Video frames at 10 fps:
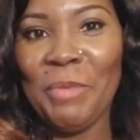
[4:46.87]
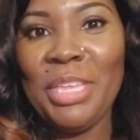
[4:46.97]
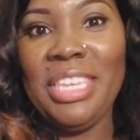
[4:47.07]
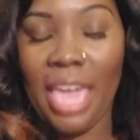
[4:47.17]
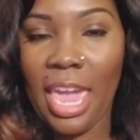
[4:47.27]

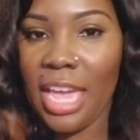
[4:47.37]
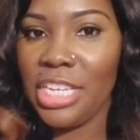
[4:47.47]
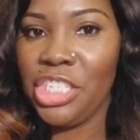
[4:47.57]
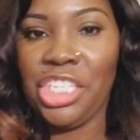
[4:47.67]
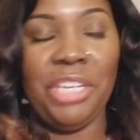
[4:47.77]
yeah,
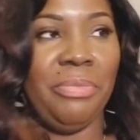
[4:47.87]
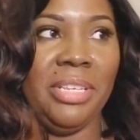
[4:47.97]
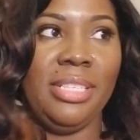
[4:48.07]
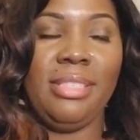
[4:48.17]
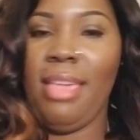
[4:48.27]
she
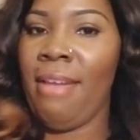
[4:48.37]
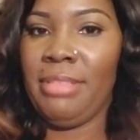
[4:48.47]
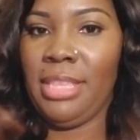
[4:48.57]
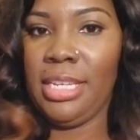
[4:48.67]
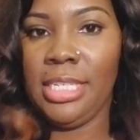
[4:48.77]
was
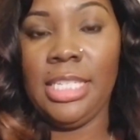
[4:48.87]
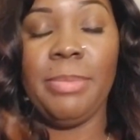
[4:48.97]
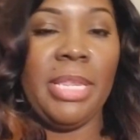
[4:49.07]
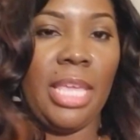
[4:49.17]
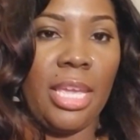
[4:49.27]
everything. She's
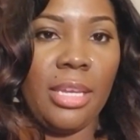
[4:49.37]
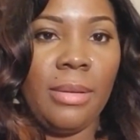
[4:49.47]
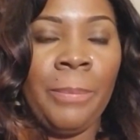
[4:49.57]
been there.